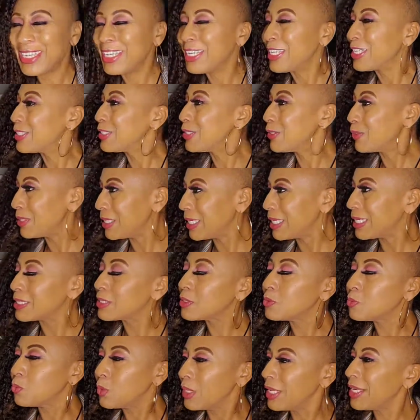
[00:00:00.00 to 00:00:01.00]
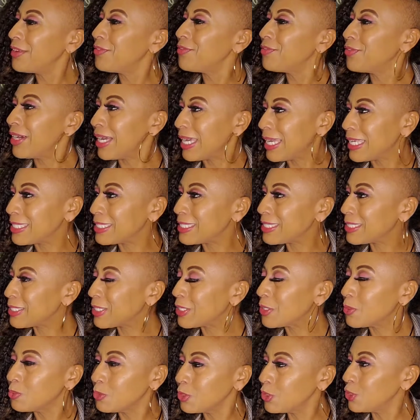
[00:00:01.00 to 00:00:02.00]
So yes, what advice
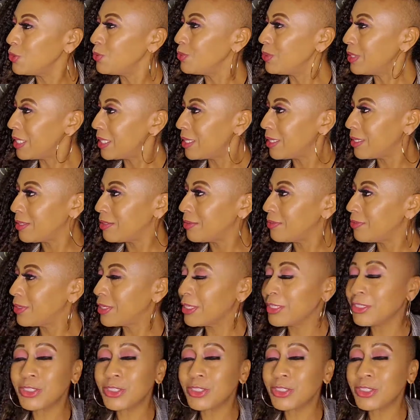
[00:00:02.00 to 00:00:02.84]
would you give